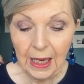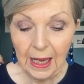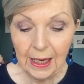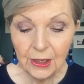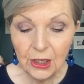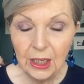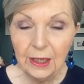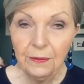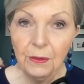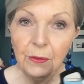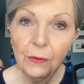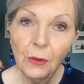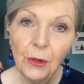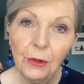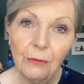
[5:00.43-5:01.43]
actually, if
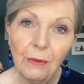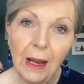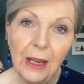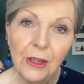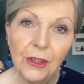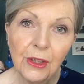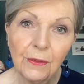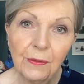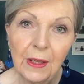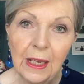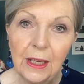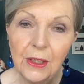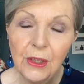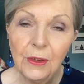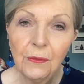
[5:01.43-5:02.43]
you've got a range of
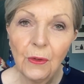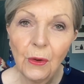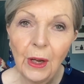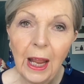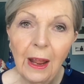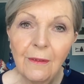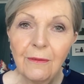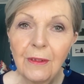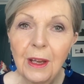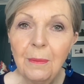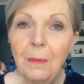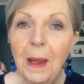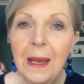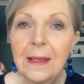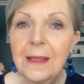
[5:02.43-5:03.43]
these, you've got every
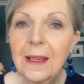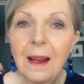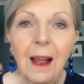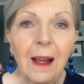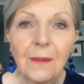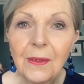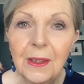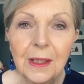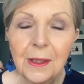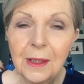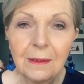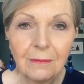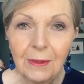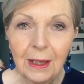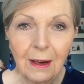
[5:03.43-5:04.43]
base covered,
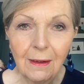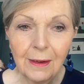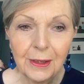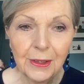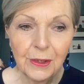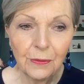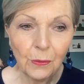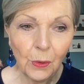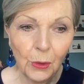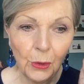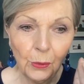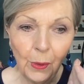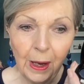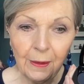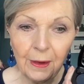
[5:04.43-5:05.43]
regardless of what you're
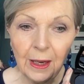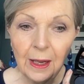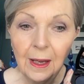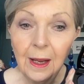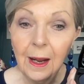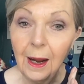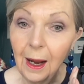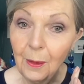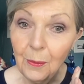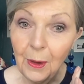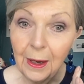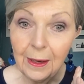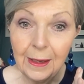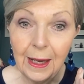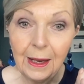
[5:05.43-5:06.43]
wearing. I'm
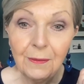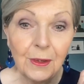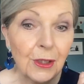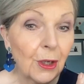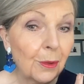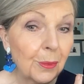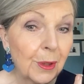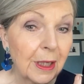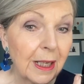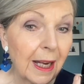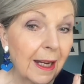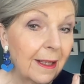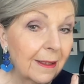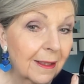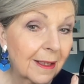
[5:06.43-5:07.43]
wearing a navy top
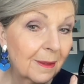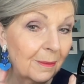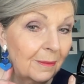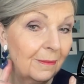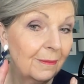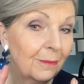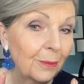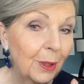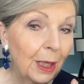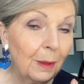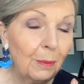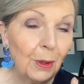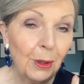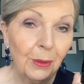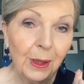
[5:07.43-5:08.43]
today and some pretty
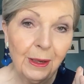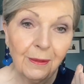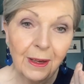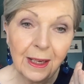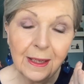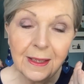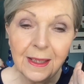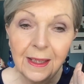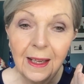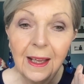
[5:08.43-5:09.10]
blue earrings.